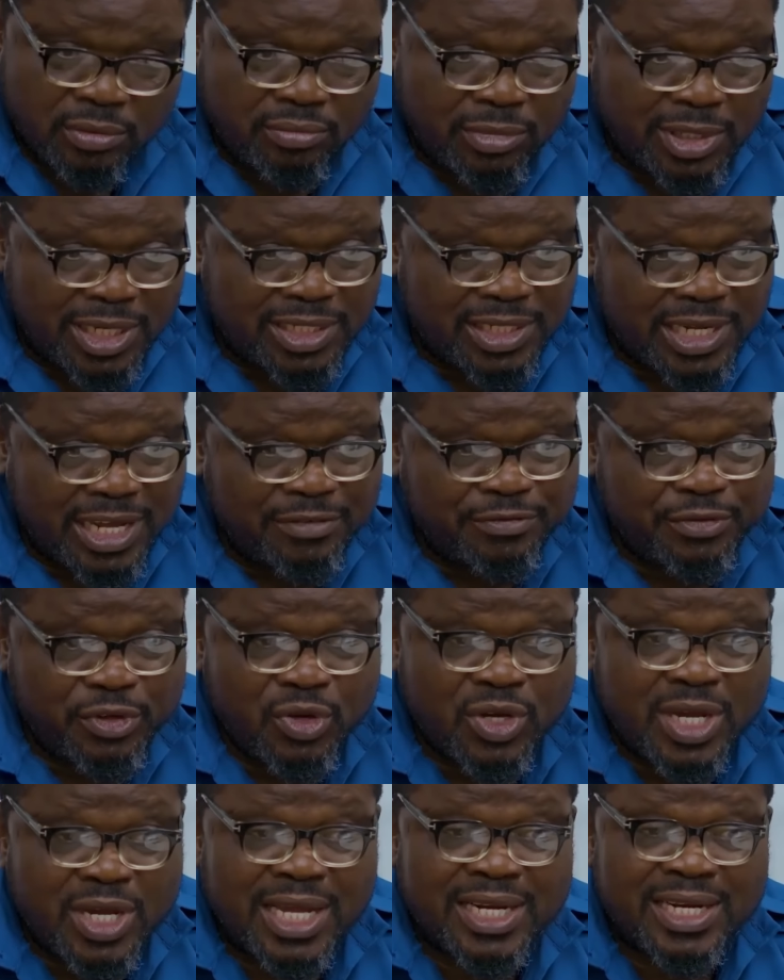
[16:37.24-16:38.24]
My dear, if
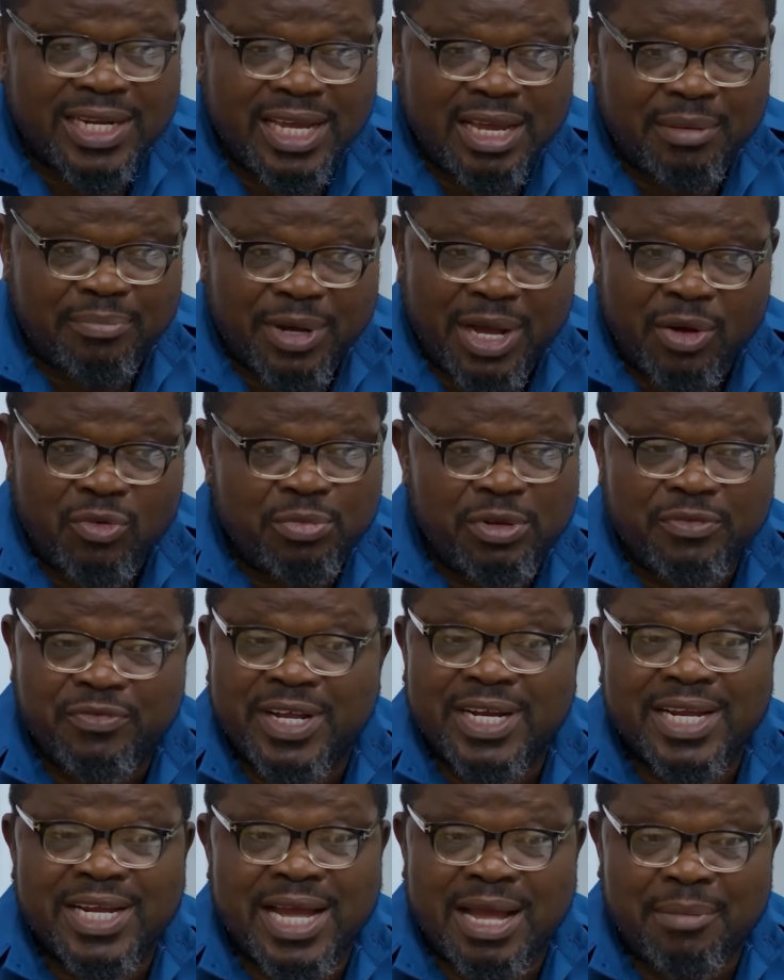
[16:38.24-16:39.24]
you can help, I will be
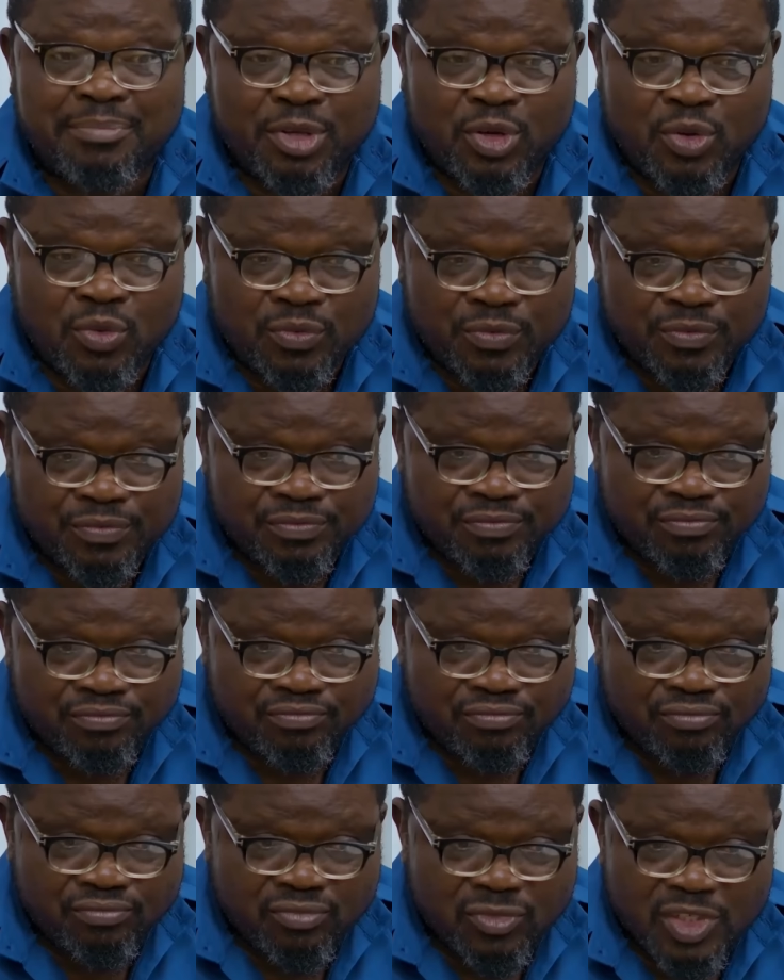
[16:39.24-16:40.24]
very happy.
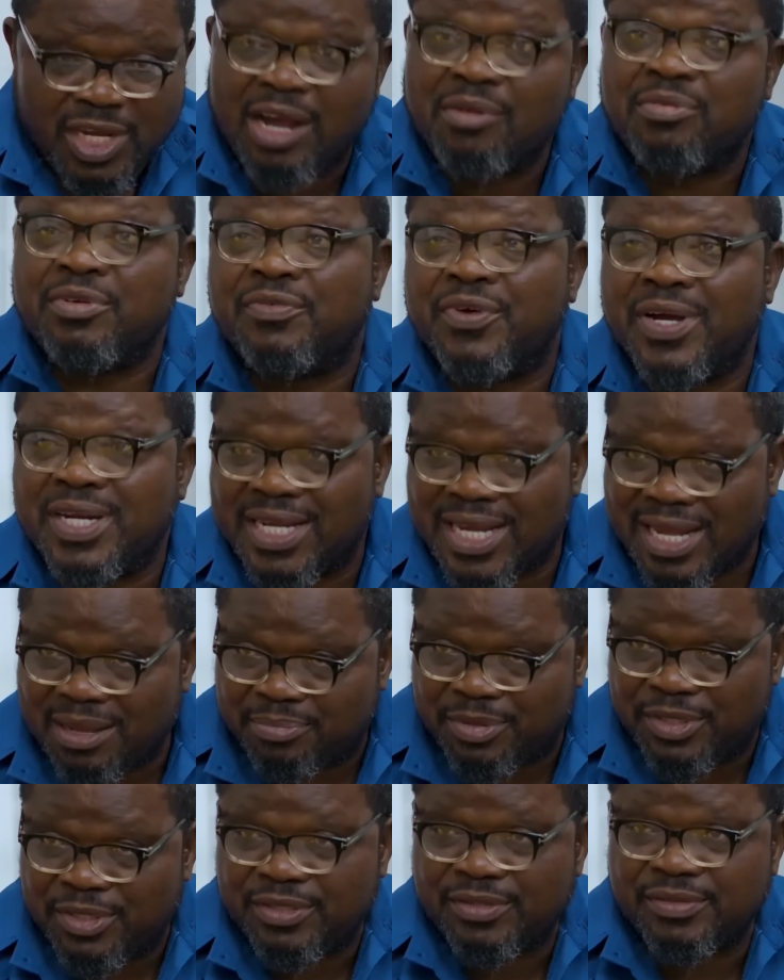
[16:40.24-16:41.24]
I'll be very
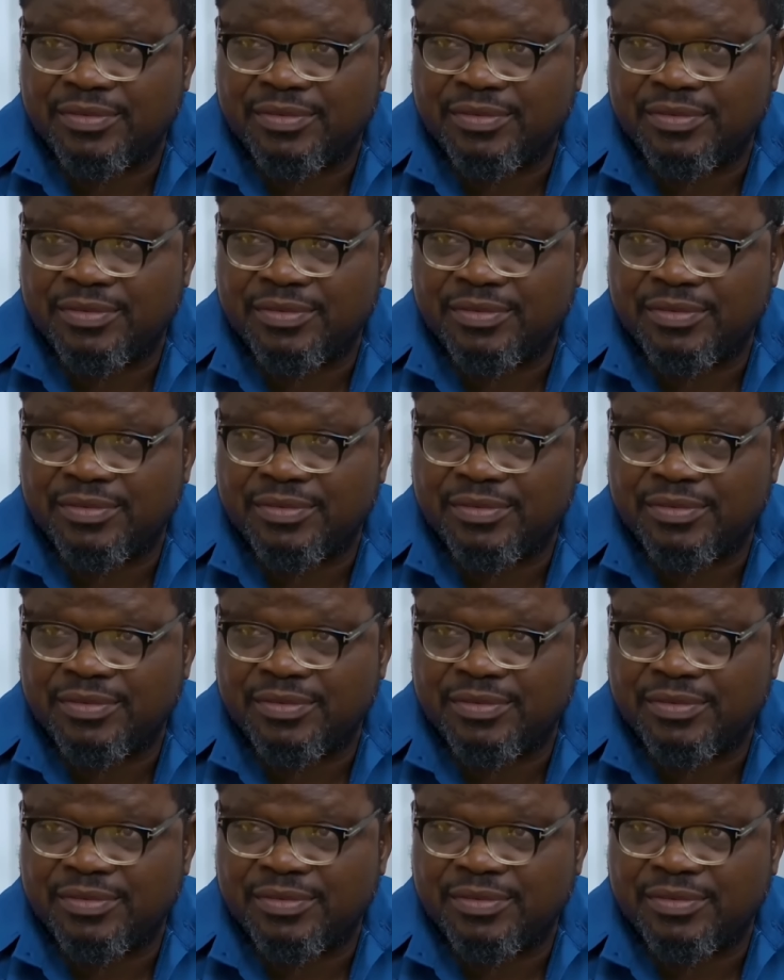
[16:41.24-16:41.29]
happy.